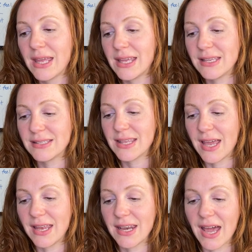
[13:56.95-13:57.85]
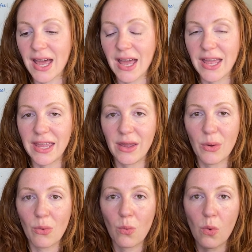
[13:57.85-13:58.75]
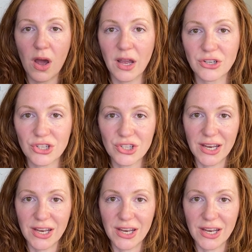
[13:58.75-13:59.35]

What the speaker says: is then I wash